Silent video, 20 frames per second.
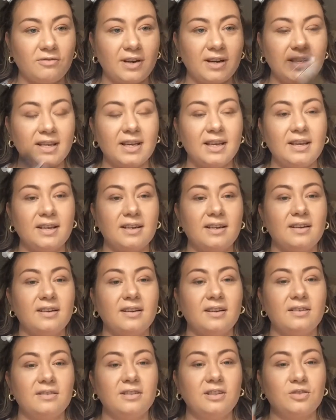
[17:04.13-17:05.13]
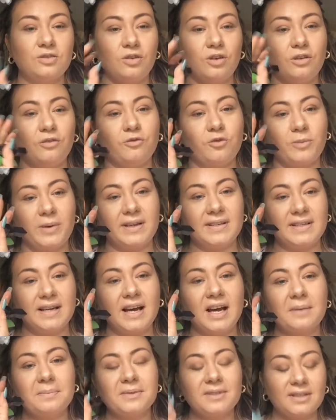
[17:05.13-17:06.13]
Renegade. These are all for my
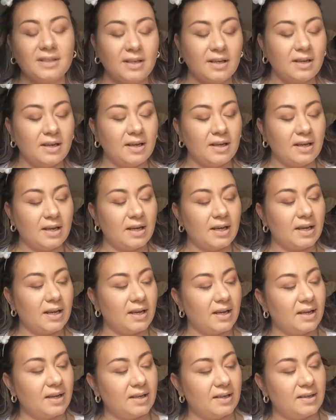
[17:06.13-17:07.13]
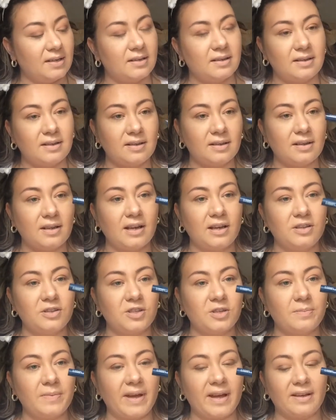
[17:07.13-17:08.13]
tops, and I
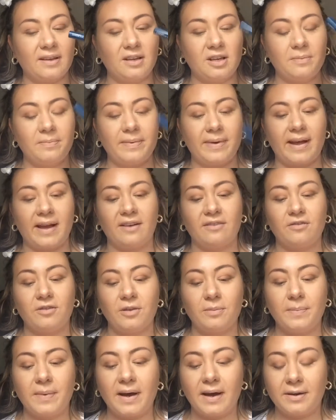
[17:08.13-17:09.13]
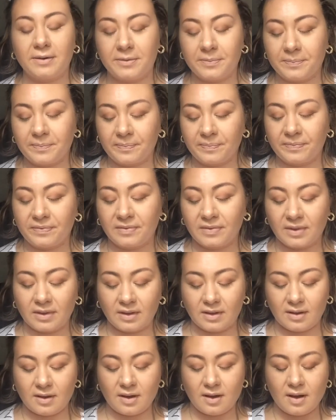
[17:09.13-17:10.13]
use the MAC Black for the bottom.
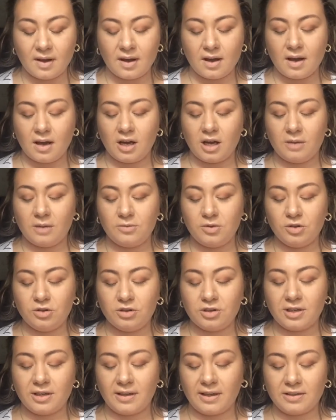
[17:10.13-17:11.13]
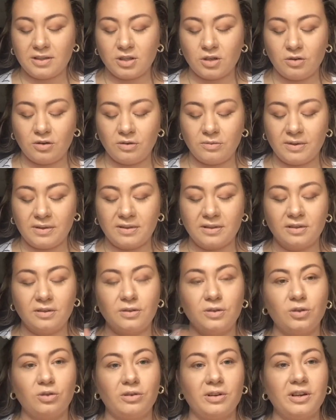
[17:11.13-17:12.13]
Usually I like to go in with the
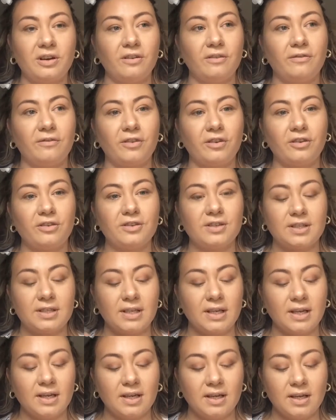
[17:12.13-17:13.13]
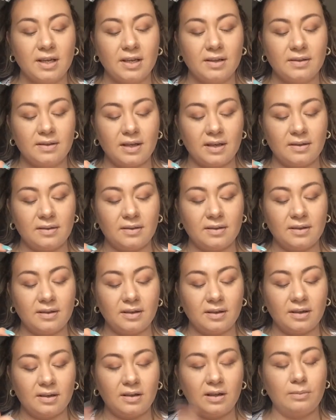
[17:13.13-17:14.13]
L'Oreal first, then
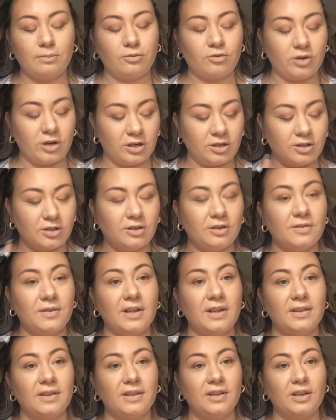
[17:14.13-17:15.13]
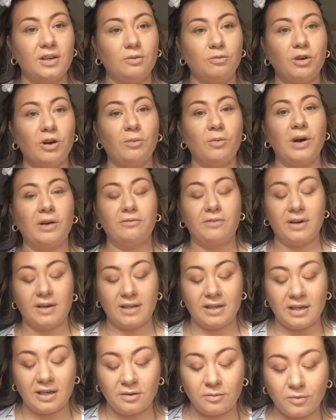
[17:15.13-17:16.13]
the Clump Crusher, and then the Wet n Wild
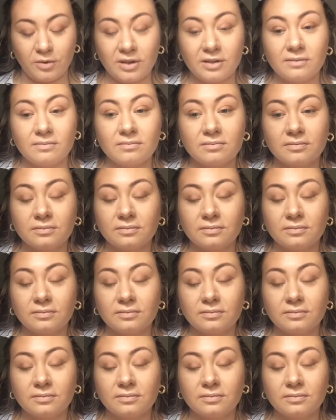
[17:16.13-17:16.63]
Renegade one.